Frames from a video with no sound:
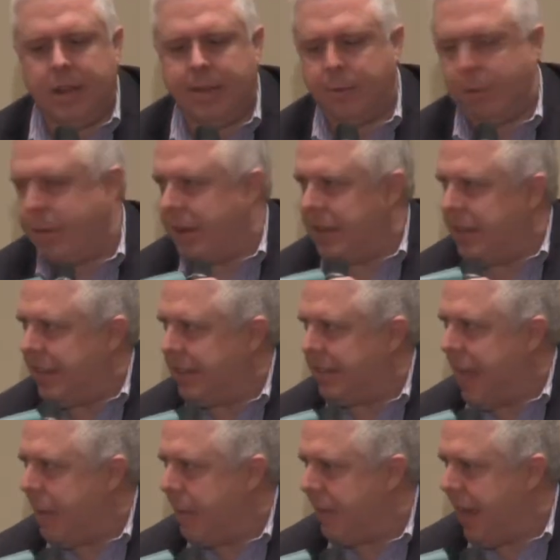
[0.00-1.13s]
was maybe I can take a
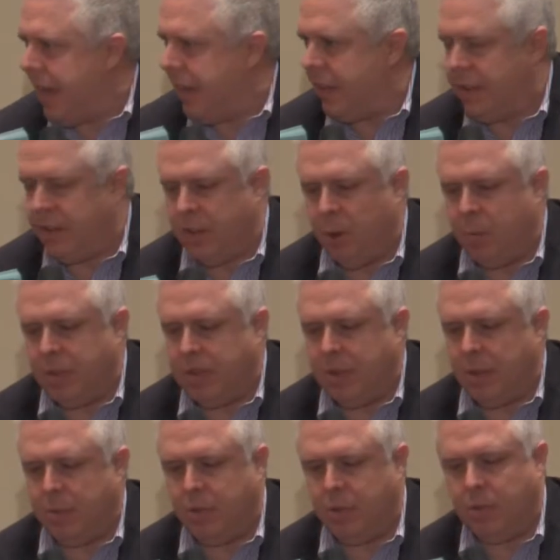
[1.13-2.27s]
stab at that and then open this
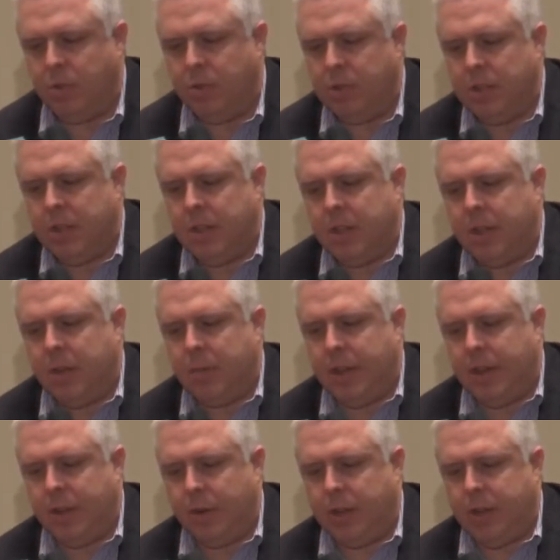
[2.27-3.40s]
up to uh,
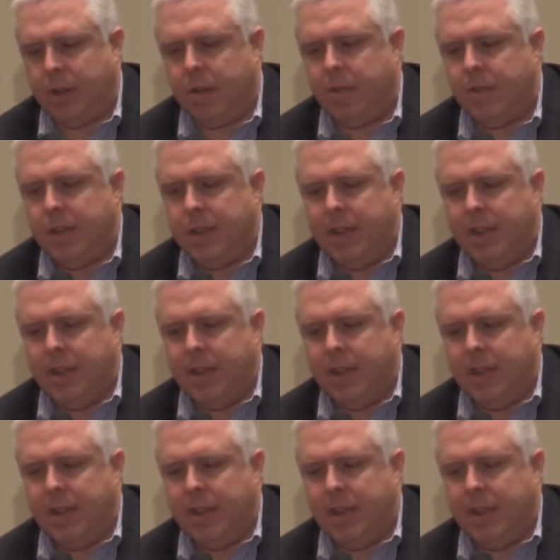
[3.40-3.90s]
Mike and Rick here.